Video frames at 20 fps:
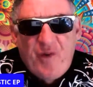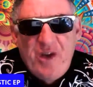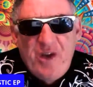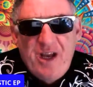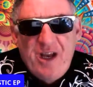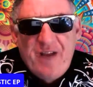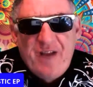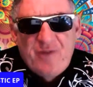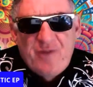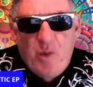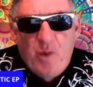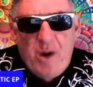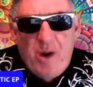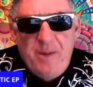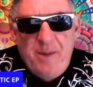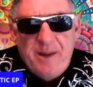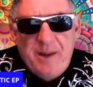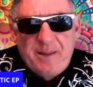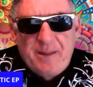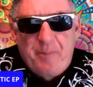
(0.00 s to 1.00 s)
You don't have to worry
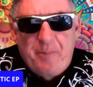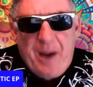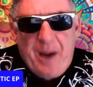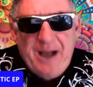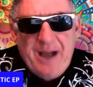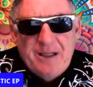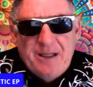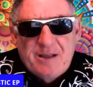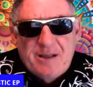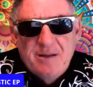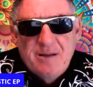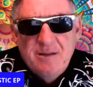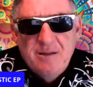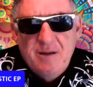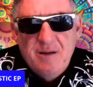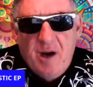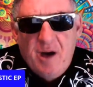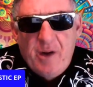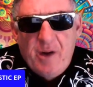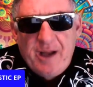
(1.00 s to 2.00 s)
about the paint. Yeah.
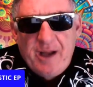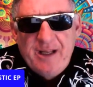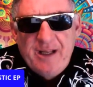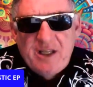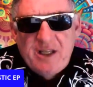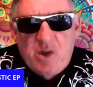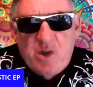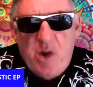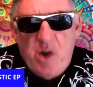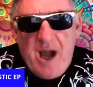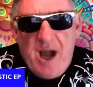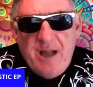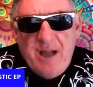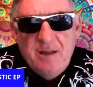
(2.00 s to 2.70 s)
I reckon it's great.